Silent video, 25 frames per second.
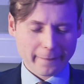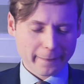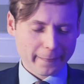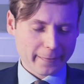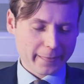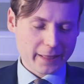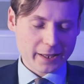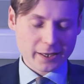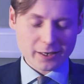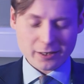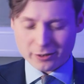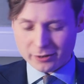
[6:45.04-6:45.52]

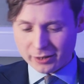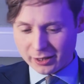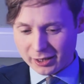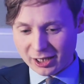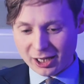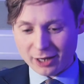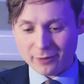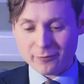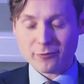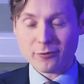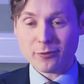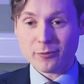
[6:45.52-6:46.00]
that
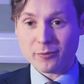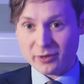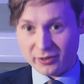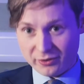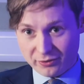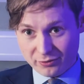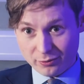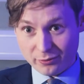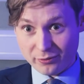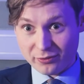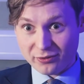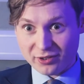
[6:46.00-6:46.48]
come from that
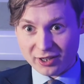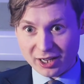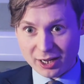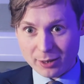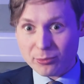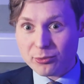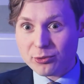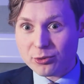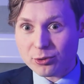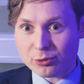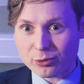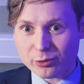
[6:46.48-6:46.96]
same
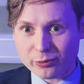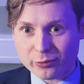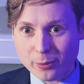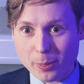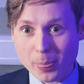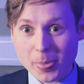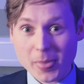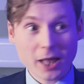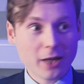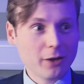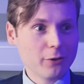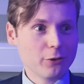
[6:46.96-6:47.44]
sort of
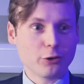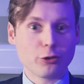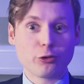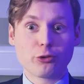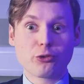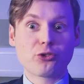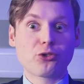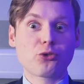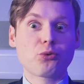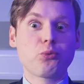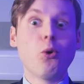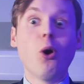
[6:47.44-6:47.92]

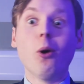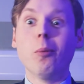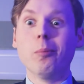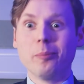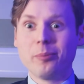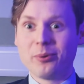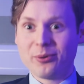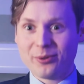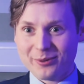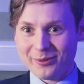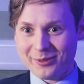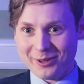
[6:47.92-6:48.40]
swab
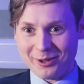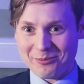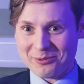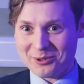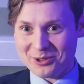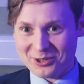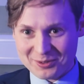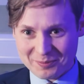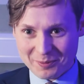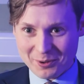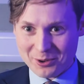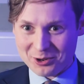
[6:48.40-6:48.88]
that we
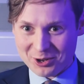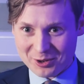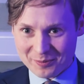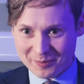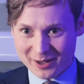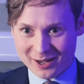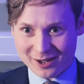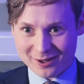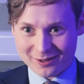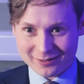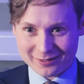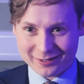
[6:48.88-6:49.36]
think
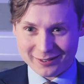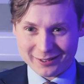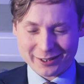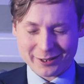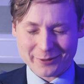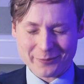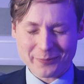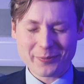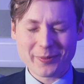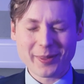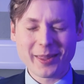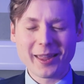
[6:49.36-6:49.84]
about,
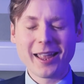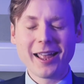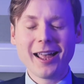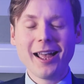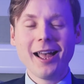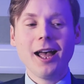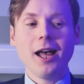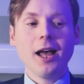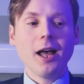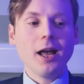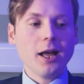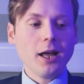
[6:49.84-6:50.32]

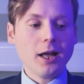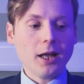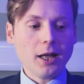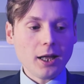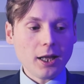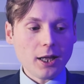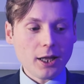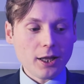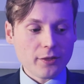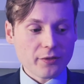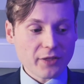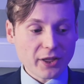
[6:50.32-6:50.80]

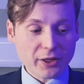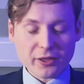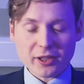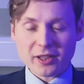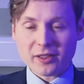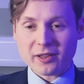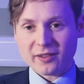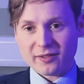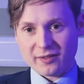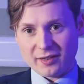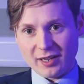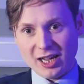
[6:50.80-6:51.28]
they think
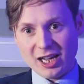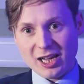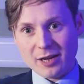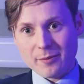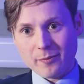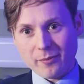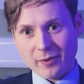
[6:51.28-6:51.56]
the same,